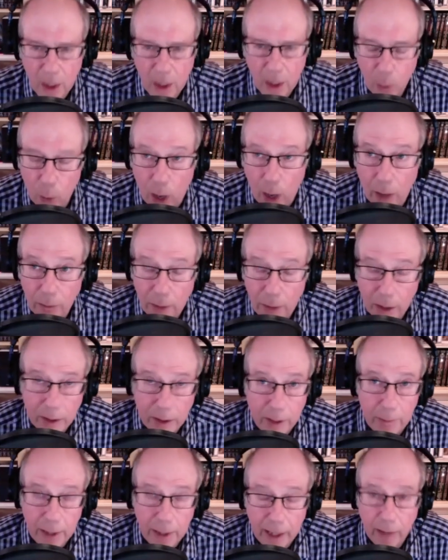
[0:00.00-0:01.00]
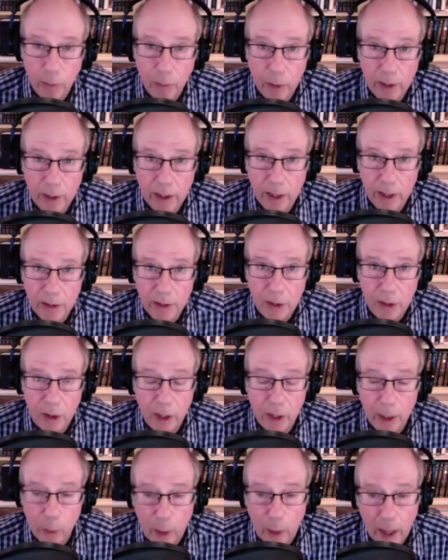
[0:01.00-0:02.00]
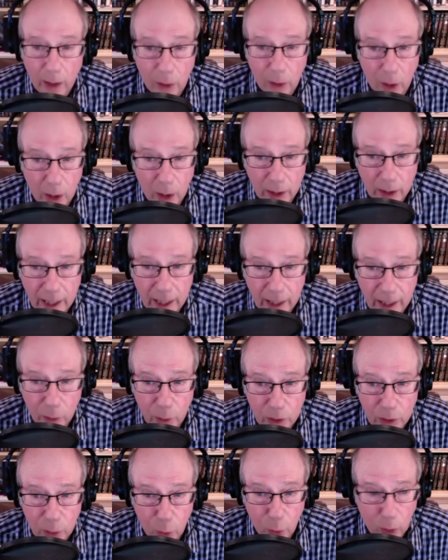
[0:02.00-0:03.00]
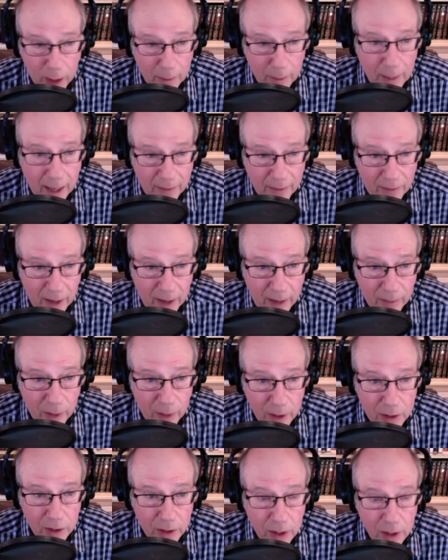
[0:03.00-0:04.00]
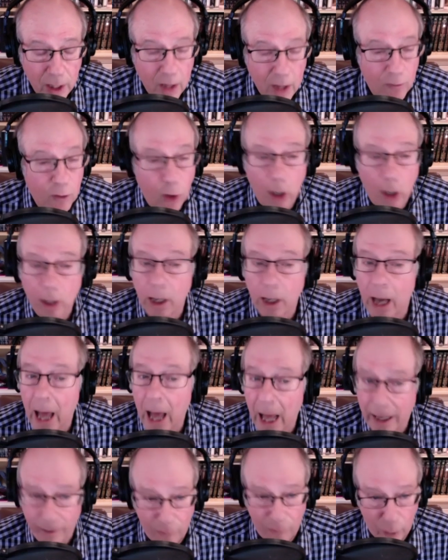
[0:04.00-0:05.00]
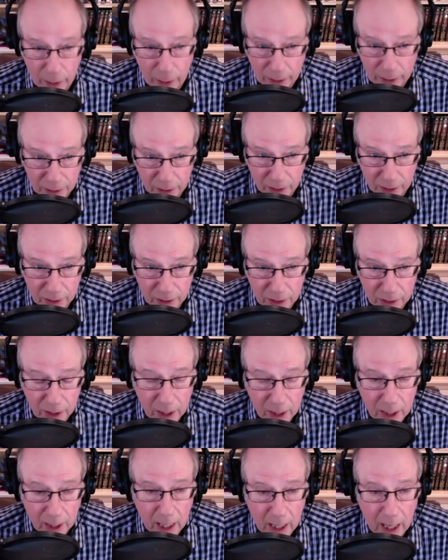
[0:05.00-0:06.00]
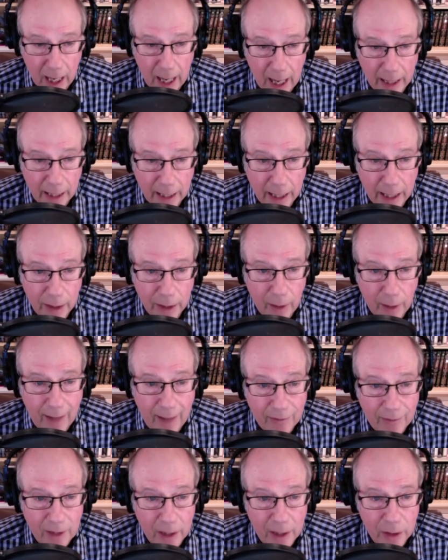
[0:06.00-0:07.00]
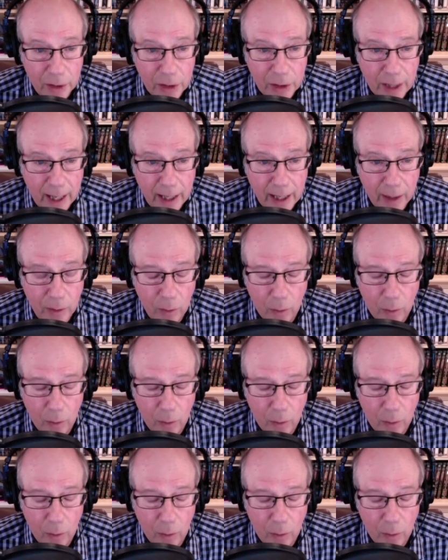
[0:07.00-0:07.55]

Well, to begin with, certainly Groundhog Day was one of my favorites for a lot of reasons and you have to understand